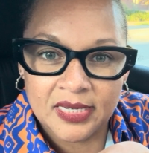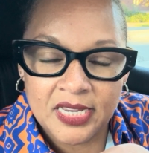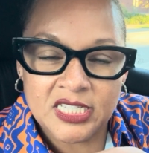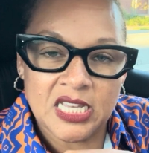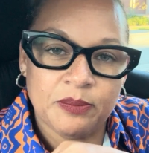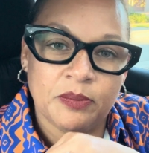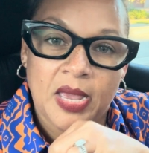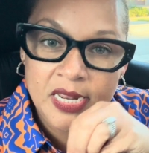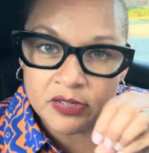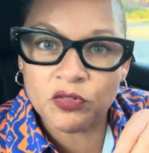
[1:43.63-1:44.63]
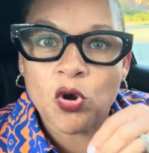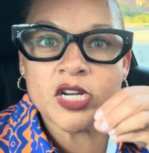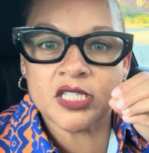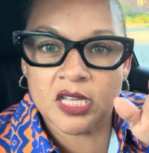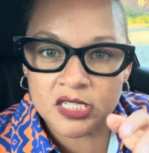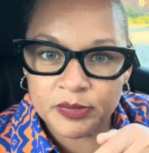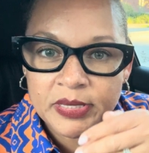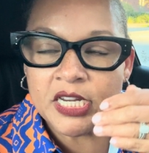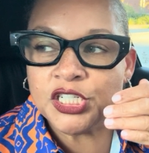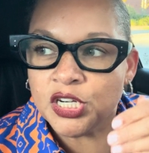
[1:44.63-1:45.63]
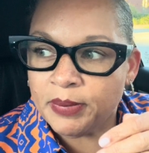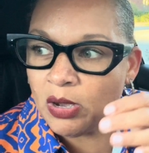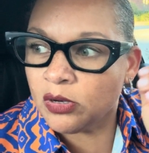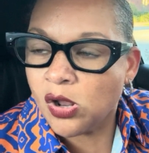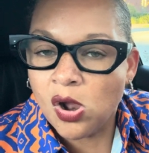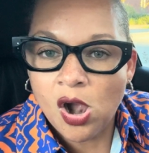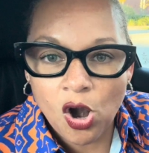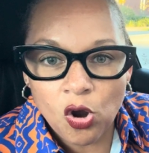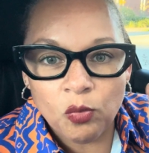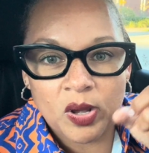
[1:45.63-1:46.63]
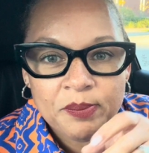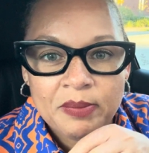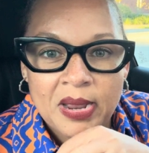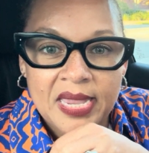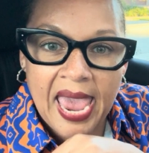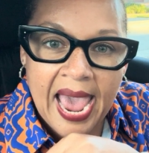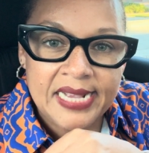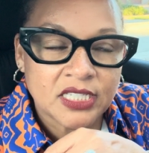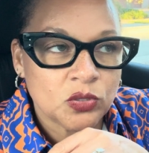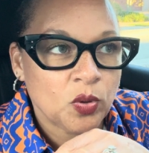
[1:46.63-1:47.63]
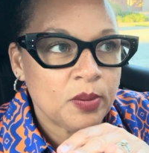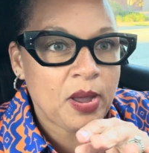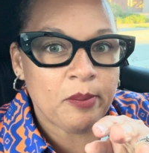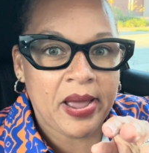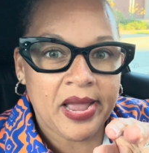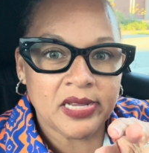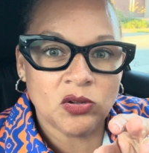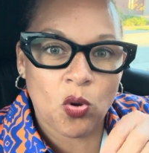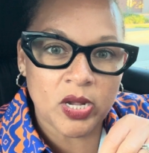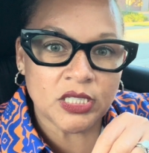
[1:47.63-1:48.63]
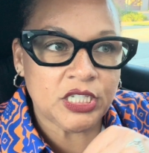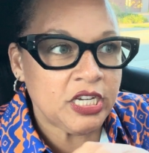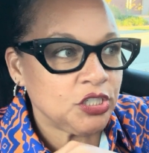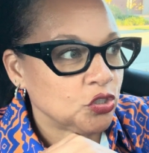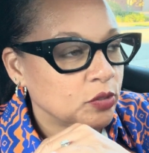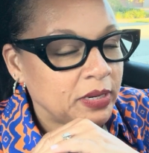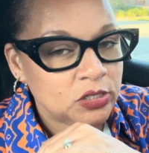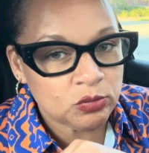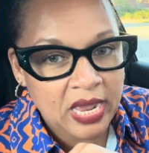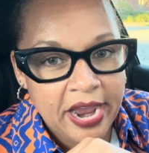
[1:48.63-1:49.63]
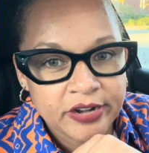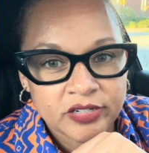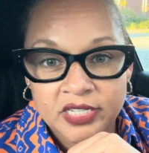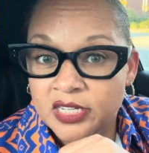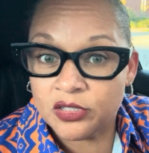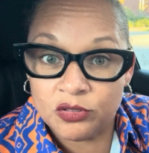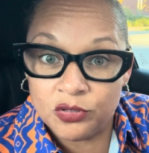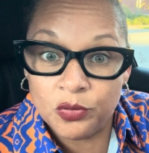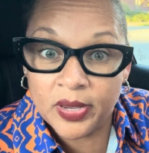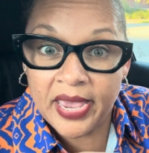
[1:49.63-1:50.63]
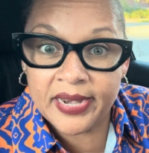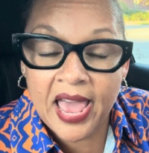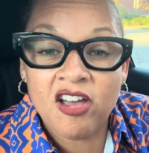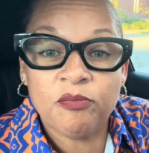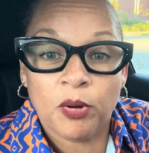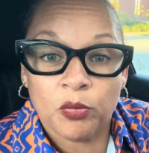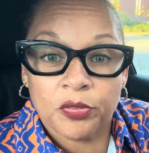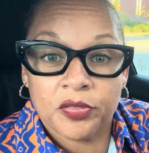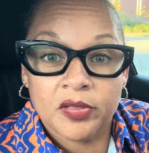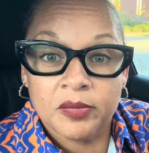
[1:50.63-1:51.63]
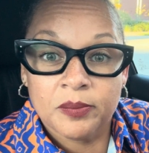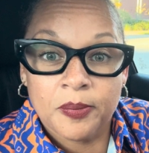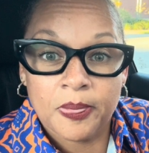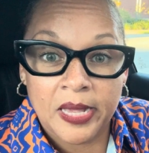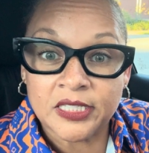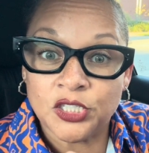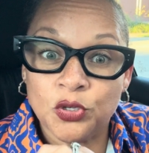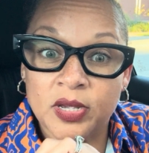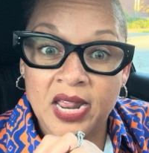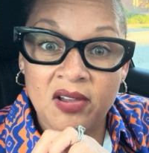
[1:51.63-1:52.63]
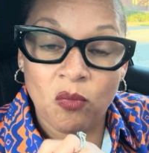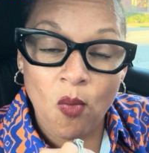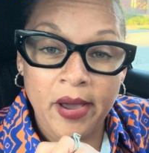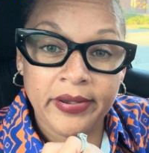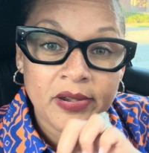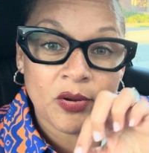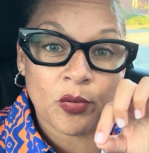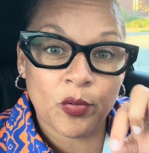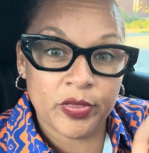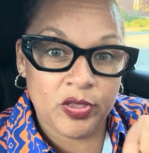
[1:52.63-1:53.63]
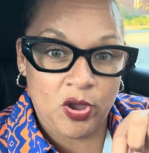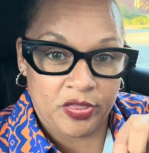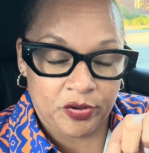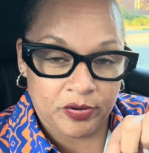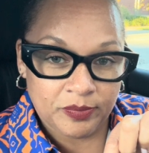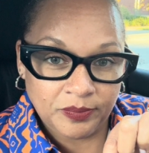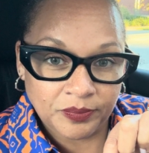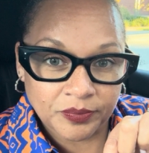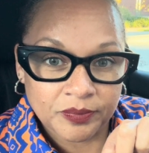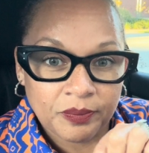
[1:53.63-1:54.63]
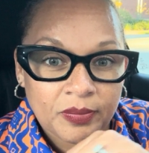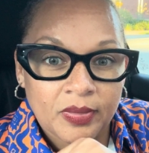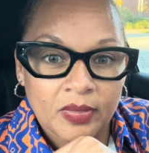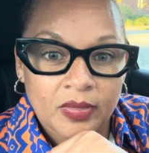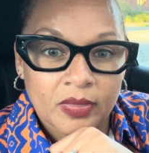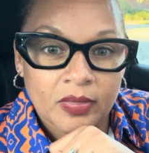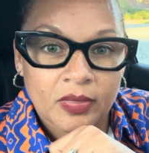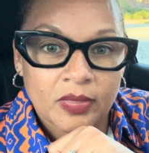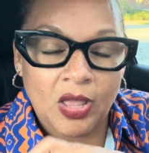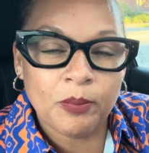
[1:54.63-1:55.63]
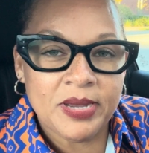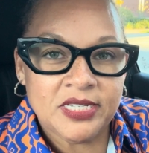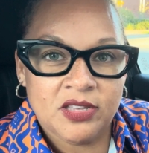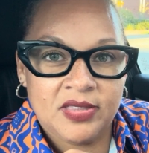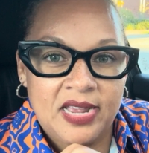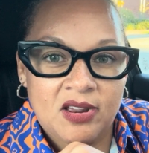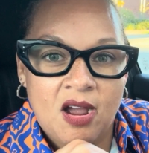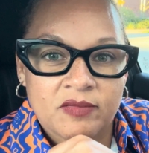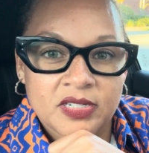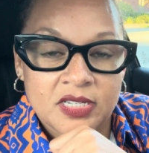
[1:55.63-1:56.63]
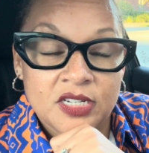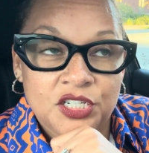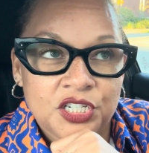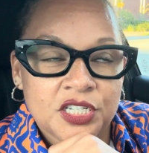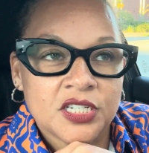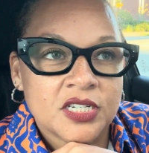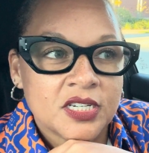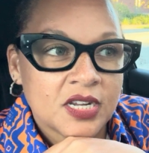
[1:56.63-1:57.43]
He said, and of course the explanation about, oh, what about my gas? And what about my oil changes or my new tires? I said, you can't have both. I said, you can have one or the other. Now, based on that conversation,